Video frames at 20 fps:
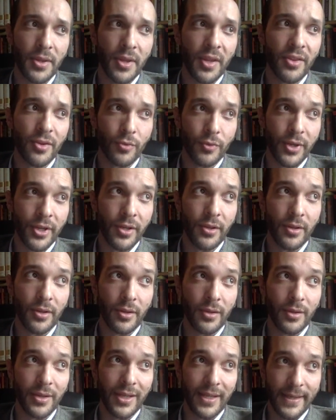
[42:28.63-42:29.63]
But then the
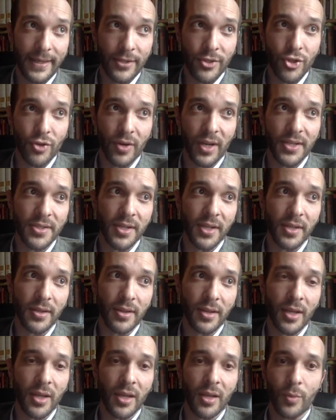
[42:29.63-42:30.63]
real interesting
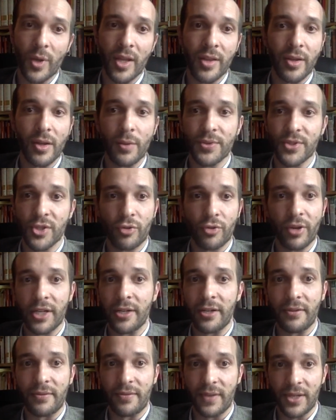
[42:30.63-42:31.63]
thing, and what I thought was a
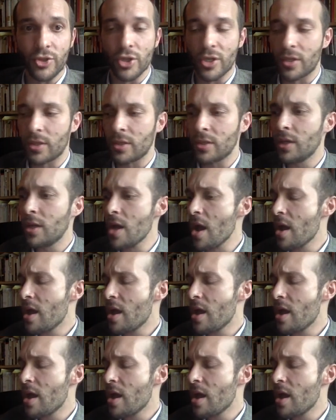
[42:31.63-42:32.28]
great innovation,